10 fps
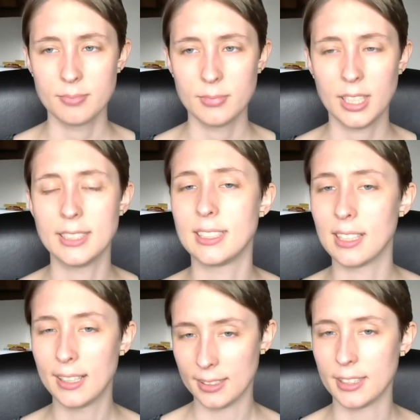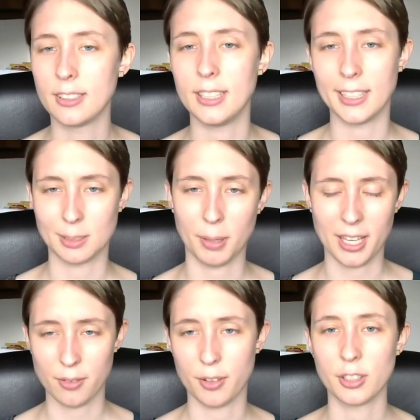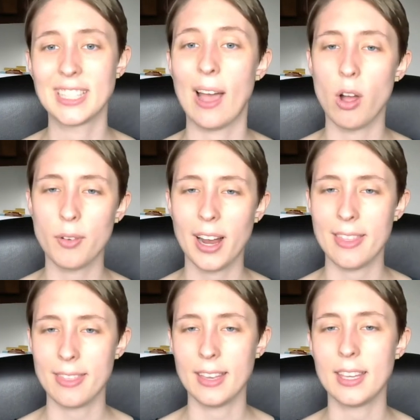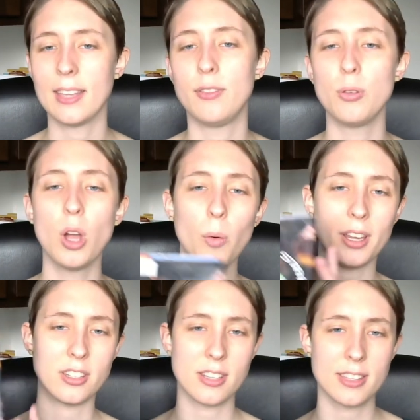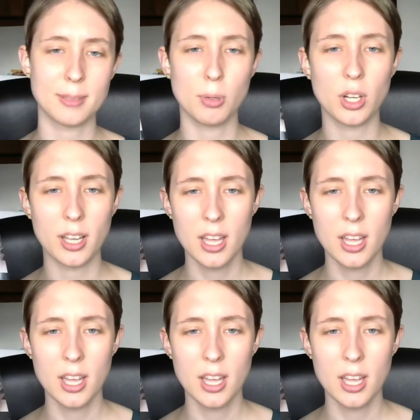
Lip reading: isn't clearly explained first. However, I think if you go into this book